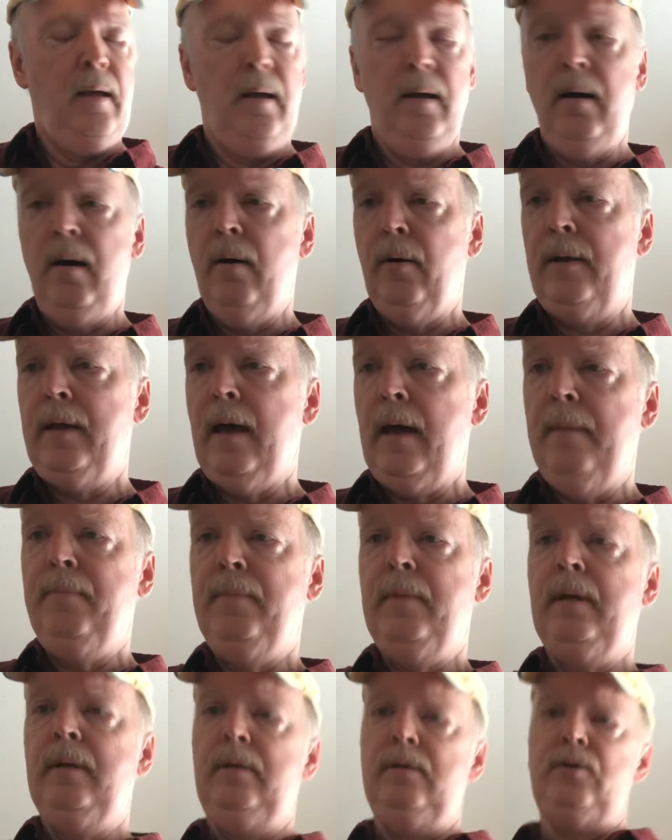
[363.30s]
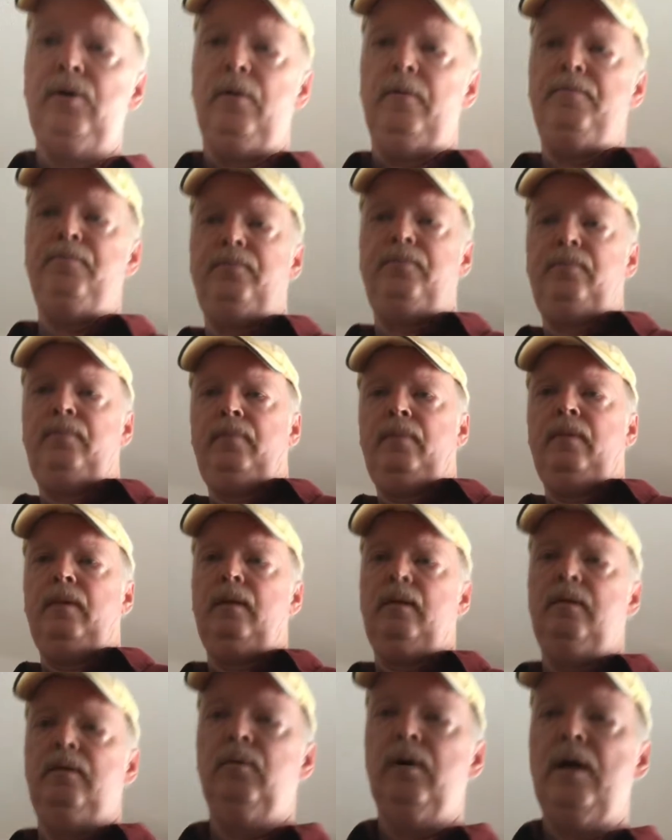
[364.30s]
Okay, so
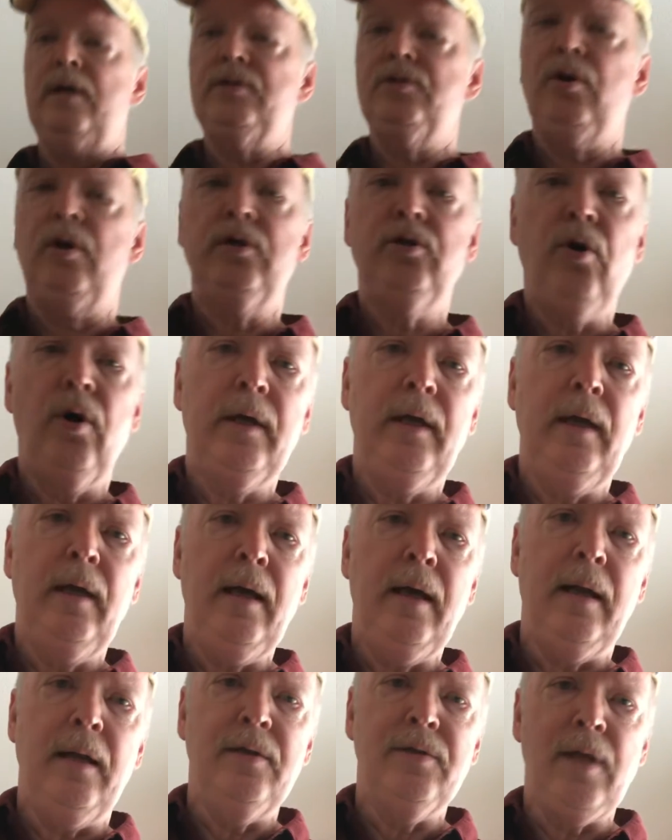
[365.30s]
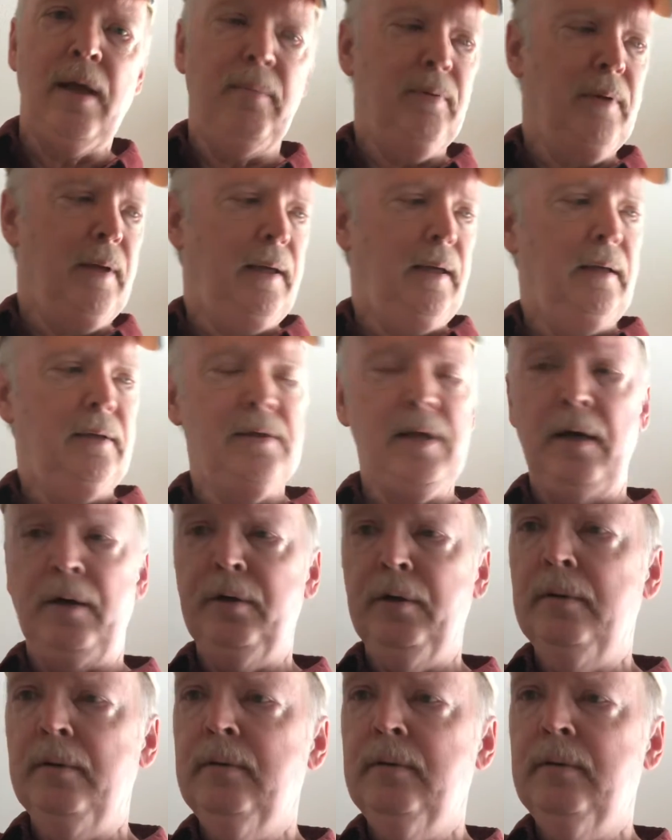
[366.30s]
I start talking and I stop playing. It's not good.